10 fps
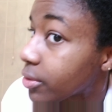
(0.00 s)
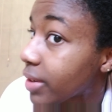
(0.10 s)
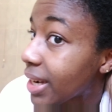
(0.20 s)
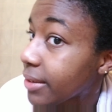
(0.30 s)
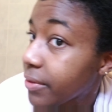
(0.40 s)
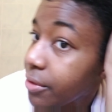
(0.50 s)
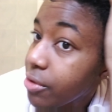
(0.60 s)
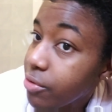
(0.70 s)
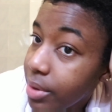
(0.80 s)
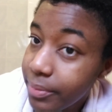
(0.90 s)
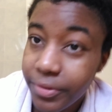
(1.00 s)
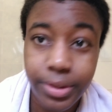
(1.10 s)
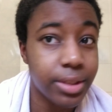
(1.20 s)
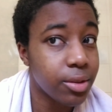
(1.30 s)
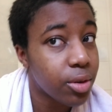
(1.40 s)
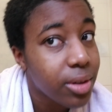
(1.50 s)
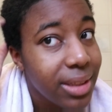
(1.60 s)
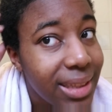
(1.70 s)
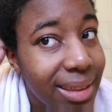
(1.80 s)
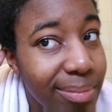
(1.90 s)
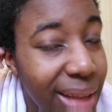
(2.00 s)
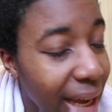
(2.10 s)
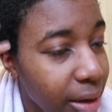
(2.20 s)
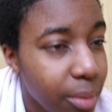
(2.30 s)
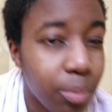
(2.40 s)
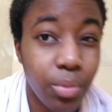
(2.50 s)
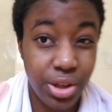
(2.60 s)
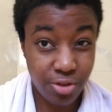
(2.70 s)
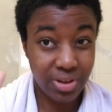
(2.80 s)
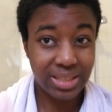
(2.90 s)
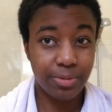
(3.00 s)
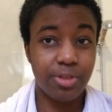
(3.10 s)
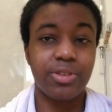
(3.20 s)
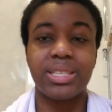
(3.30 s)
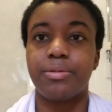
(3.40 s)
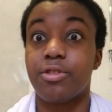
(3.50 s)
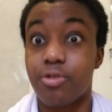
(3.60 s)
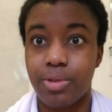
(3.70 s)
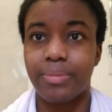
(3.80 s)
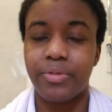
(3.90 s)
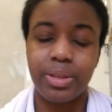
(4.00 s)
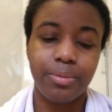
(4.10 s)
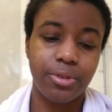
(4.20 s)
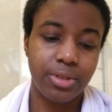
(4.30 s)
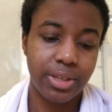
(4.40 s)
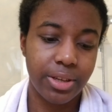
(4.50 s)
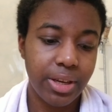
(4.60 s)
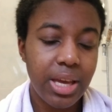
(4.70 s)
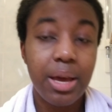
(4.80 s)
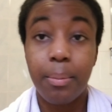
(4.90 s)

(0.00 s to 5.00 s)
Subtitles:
alright, it feels strengthened, not like moisturized, but strengthened more so.